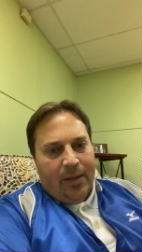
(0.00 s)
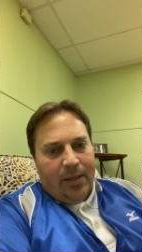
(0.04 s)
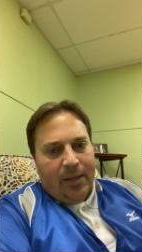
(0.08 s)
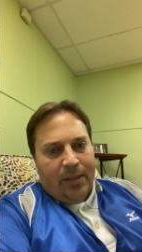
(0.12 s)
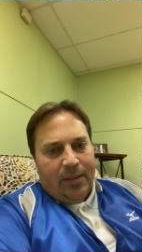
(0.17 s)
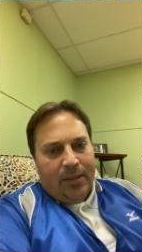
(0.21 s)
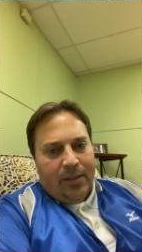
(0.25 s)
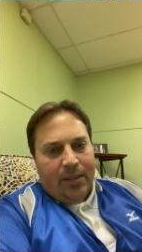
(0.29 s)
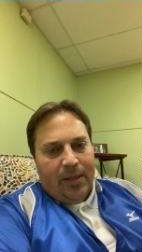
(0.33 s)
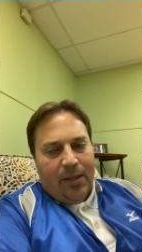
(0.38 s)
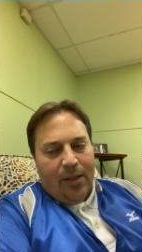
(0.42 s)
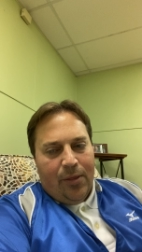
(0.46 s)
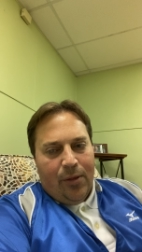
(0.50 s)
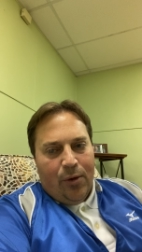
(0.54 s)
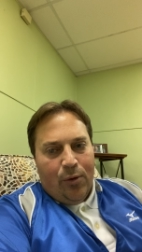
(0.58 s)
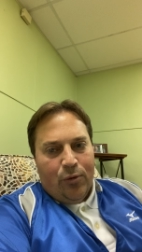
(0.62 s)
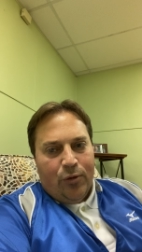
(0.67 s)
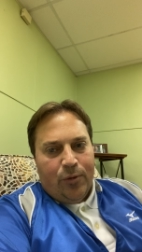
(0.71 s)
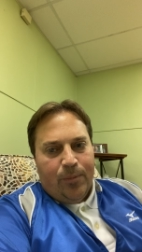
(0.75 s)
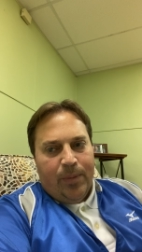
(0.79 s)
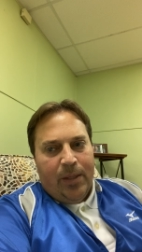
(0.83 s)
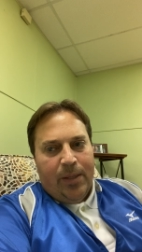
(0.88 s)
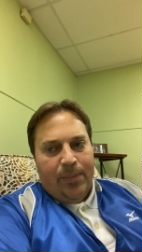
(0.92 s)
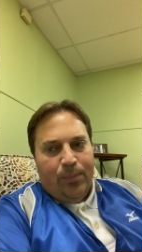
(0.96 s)
It's
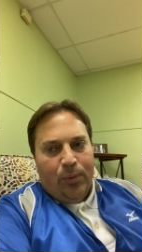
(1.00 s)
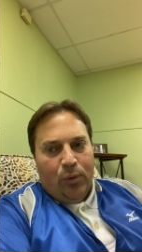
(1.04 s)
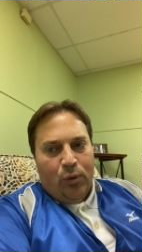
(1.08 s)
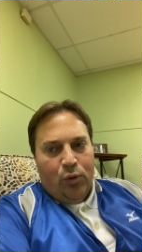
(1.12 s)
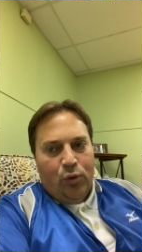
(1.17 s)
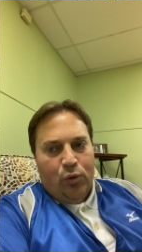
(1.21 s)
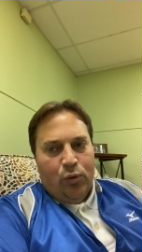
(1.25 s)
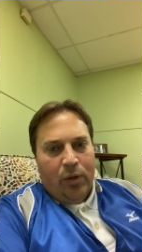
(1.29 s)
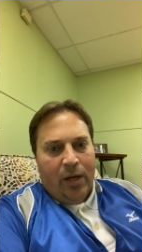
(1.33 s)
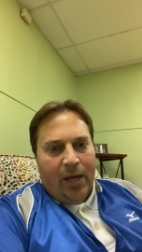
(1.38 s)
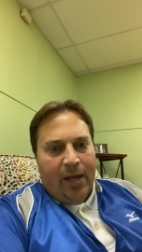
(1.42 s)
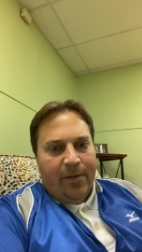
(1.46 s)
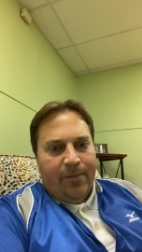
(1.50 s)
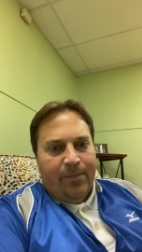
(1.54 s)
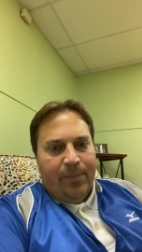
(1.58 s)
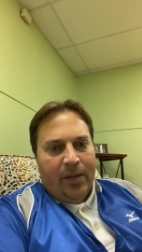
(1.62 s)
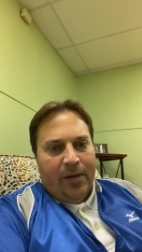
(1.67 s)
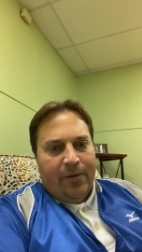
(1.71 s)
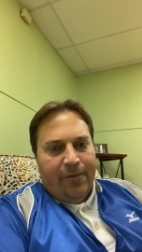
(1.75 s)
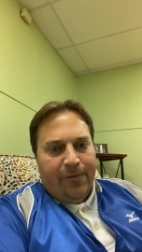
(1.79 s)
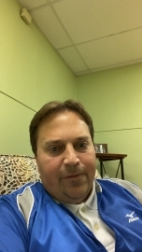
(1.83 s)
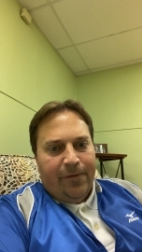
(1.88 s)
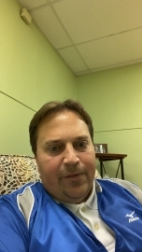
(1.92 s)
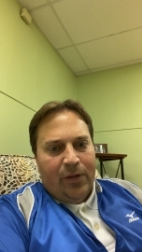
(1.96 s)
those people who have
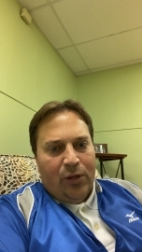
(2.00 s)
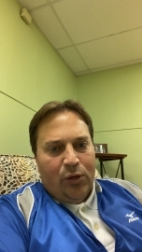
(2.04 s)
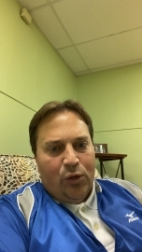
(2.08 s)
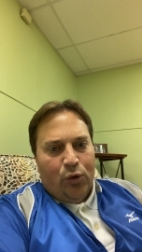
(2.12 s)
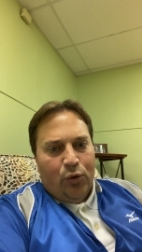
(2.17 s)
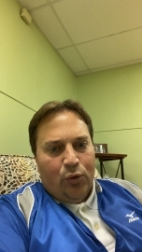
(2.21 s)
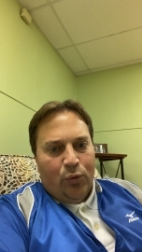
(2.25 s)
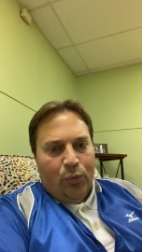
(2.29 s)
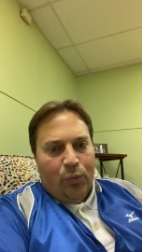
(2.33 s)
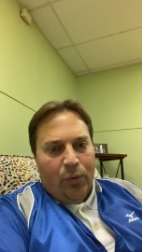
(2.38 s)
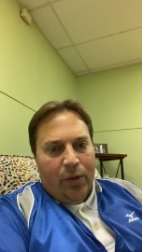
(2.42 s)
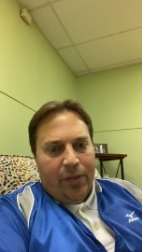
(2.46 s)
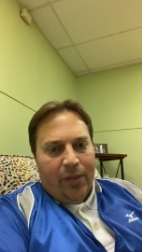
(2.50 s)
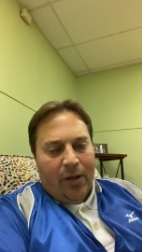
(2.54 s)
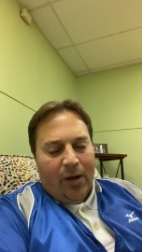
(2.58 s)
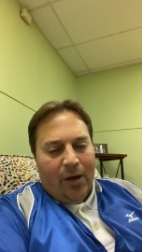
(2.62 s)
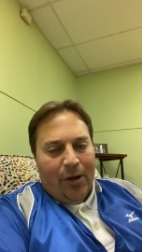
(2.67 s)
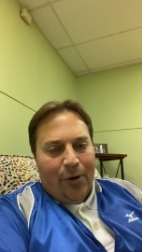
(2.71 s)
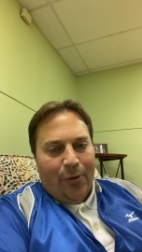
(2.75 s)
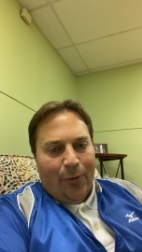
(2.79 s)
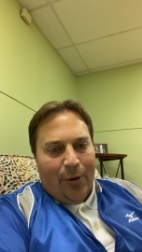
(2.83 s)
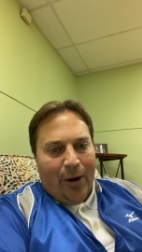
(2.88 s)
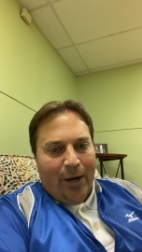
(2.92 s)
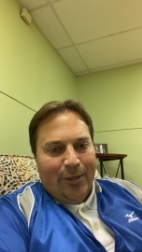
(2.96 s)
been filled with
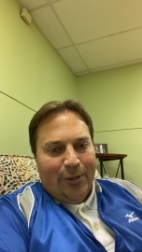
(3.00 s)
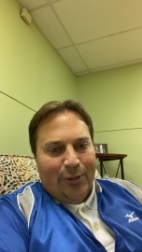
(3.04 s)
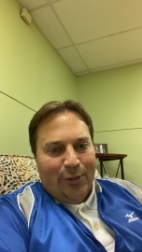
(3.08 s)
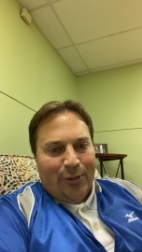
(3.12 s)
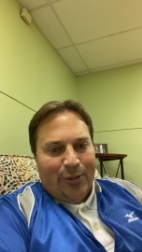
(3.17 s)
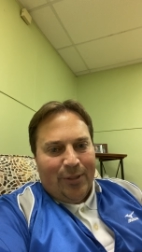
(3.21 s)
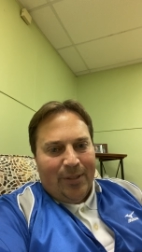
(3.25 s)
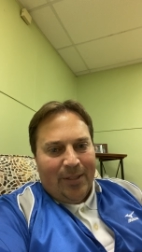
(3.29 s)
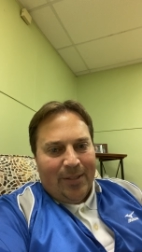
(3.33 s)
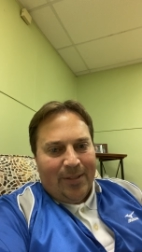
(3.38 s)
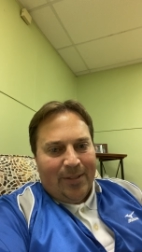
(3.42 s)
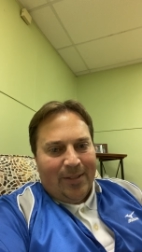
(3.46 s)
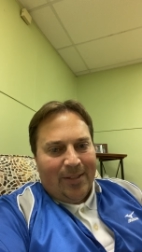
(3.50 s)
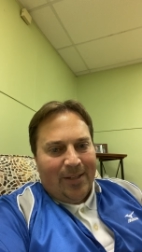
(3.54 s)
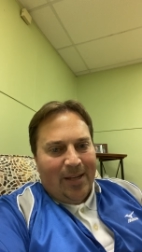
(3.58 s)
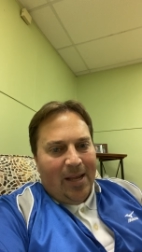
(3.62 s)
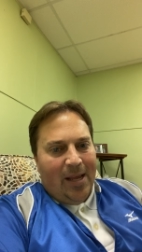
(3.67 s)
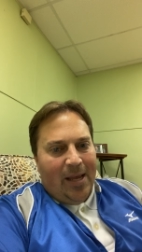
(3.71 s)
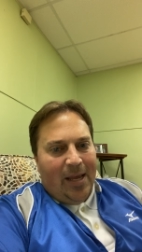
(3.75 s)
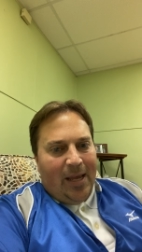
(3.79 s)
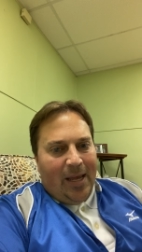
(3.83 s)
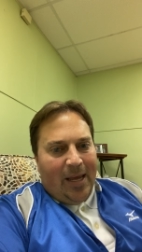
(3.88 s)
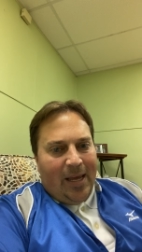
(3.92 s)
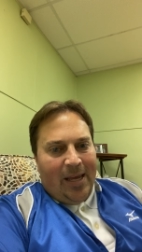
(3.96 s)
unrighteousness
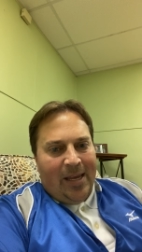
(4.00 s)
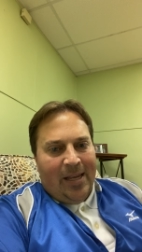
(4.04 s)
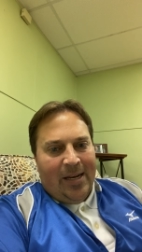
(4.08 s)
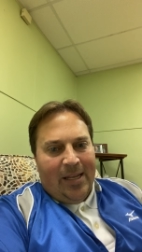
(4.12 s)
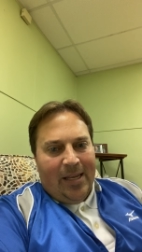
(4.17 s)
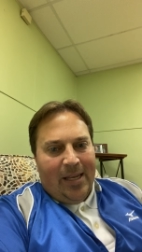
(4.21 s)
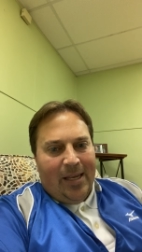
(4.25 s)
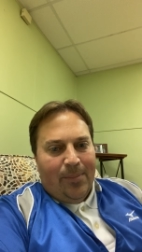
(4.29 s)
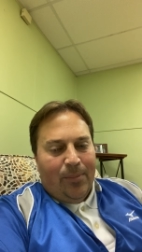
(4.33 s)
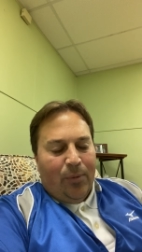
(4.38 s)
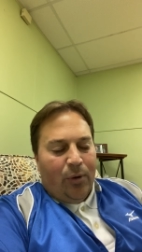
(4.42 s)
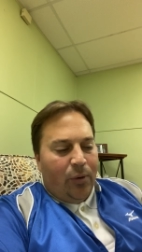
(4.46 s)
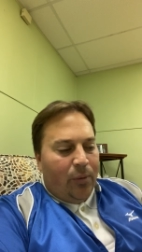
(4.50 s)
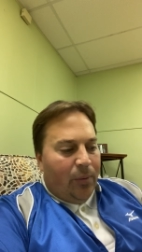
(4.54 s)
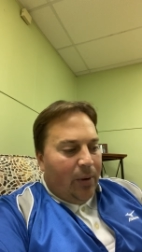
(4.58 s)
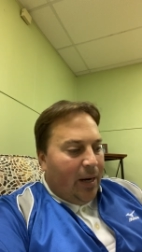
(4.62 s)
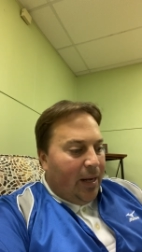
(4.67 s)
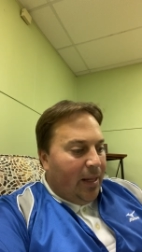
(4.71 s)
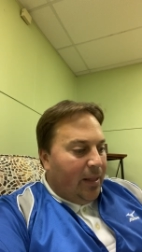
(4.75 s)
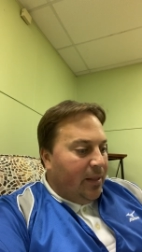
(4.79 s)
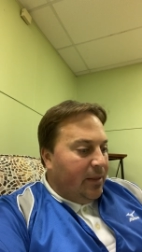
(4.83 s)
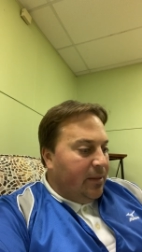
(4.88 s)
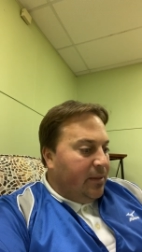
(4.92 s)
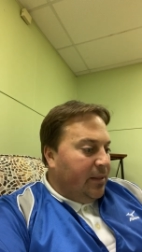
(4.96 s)
and
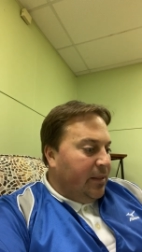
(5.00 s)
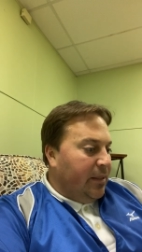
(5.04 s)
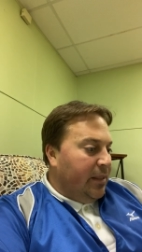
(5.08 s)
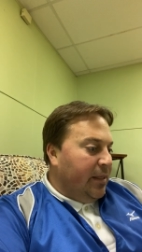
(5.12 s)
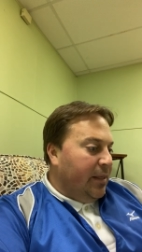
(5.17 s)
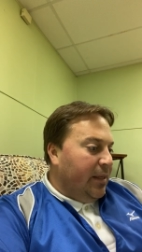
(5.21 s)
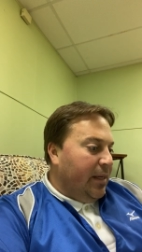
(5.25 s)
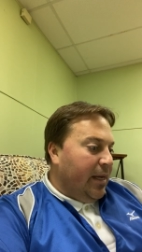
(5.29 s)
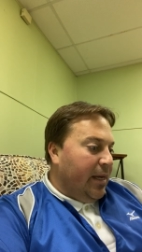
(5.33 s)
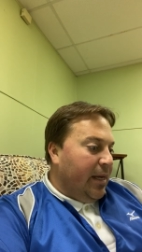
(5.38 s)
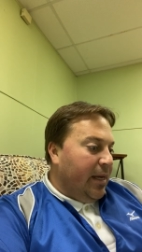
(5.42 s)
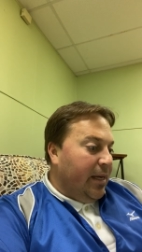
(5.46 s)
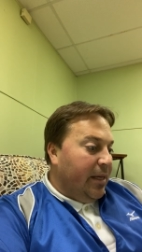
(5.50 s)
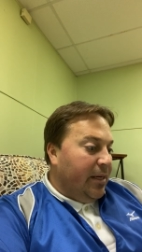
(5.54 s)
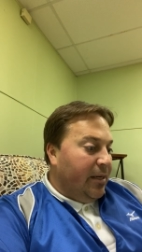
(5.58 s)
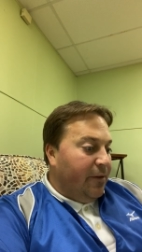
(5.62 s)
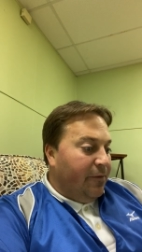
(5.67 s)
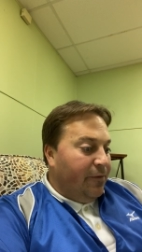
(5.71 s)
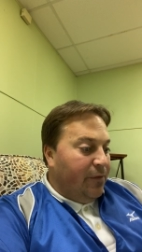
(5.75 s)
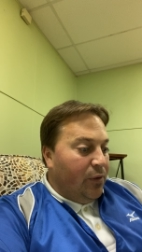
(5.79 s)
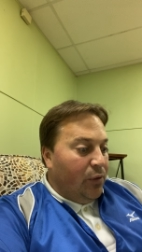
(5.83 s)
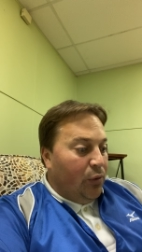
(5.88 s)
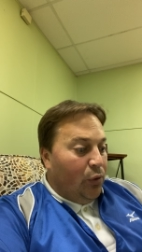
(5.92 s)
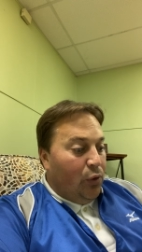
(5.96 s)
immorality. And
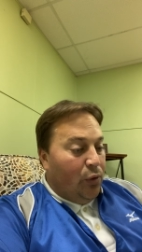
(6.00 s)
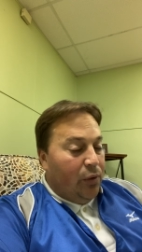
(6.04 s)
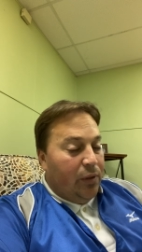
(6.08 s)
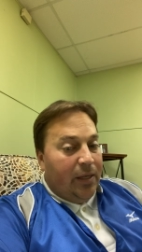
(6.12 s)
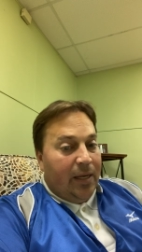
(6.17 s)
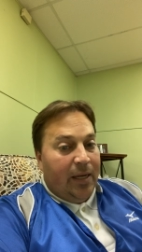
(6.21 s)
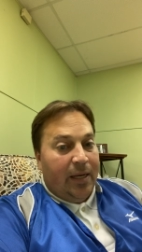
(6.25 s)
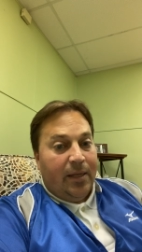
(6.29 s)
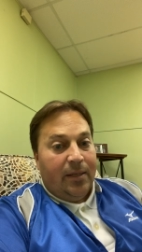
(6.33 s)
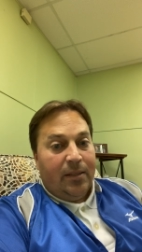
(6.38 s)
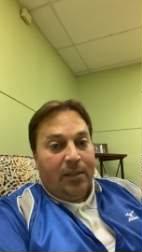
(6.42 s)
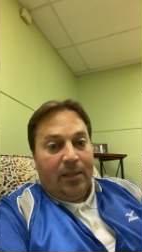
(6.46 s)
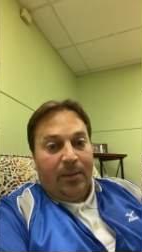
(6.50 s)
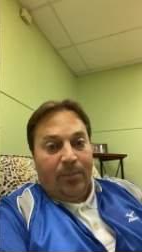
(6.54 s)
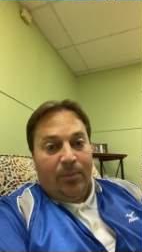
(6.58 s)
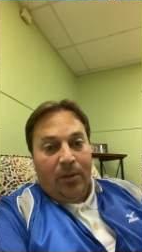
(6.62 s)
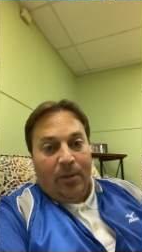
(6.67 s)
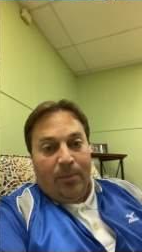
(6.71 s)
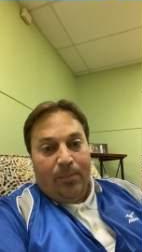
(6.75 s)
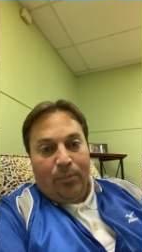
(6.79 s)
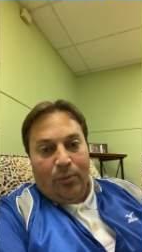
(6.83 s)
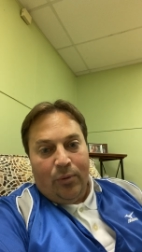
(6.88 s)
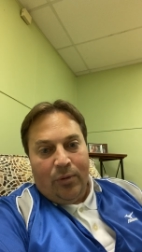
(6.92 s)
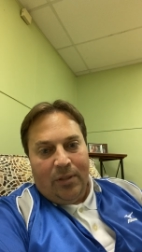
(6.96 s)
if you look at some of
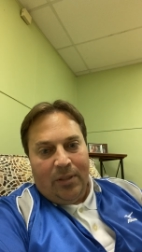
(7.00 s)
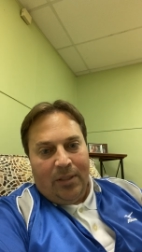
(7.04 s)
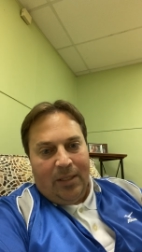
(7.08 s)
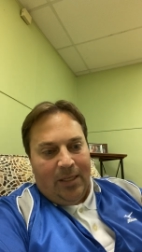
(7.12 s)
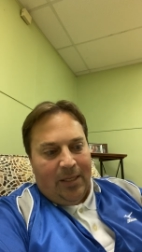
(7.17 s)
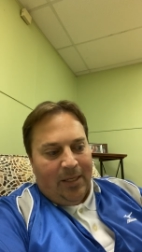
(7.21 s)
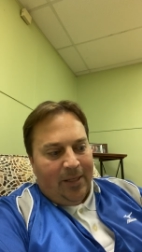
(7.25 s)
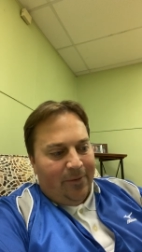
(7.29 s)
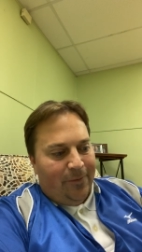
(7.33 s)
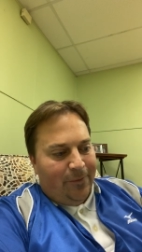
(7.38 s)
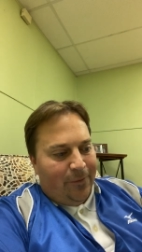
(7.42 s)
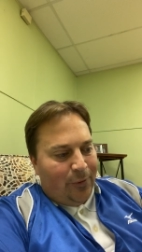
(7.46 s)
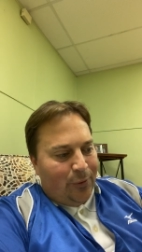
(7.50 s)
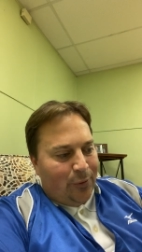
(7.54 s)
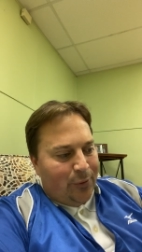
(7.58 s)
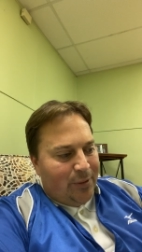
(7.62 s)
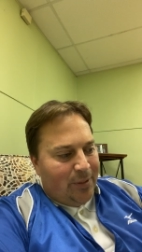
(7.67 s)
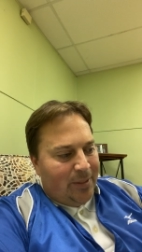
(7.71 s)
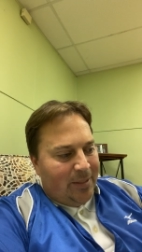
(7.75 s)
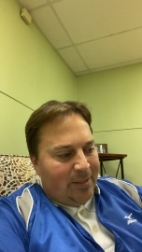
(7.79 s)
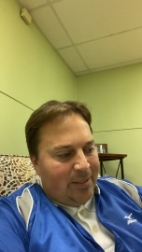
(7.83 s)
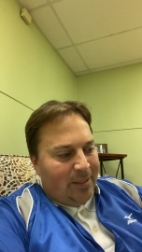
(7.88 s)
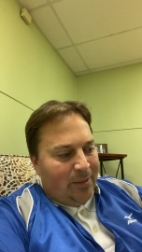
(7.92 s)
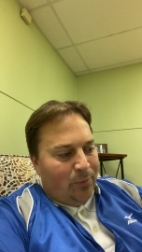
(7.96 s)
the preceding
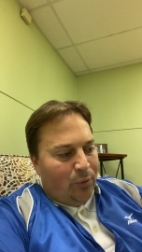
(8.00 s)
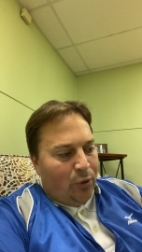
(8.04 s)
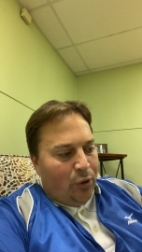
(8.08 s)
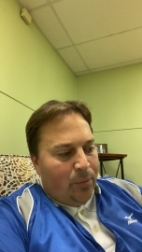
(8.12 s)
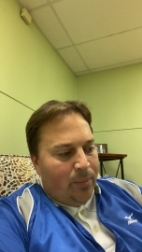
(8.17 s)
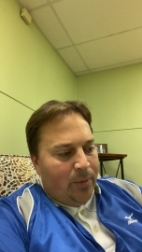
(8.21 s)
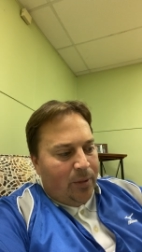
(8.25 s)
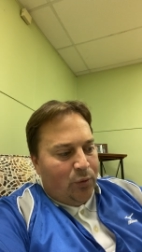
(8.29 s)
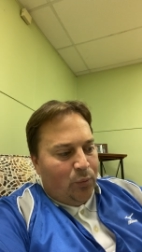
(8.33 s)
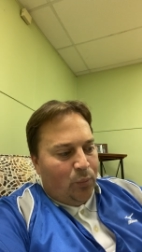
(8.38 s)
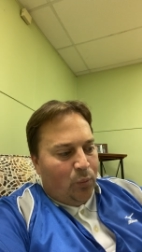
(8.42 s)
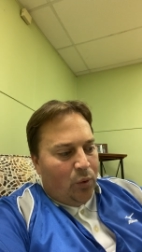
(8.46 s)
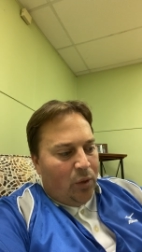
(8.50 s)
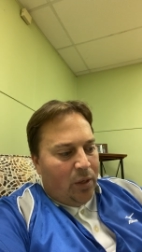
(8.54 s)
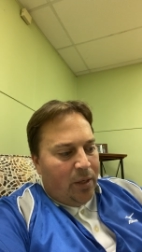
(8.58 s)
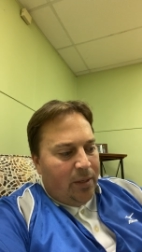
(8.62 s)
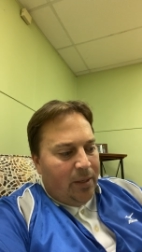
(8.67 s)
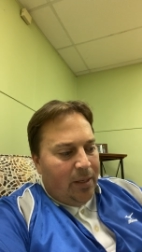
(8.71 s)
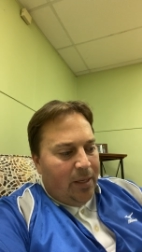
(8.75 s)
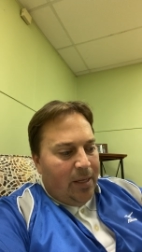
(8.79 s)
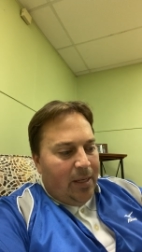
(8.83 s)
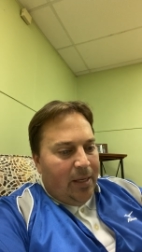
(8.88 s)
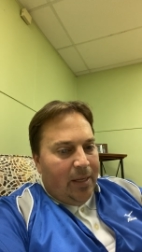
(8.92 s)
verses in Romans 1,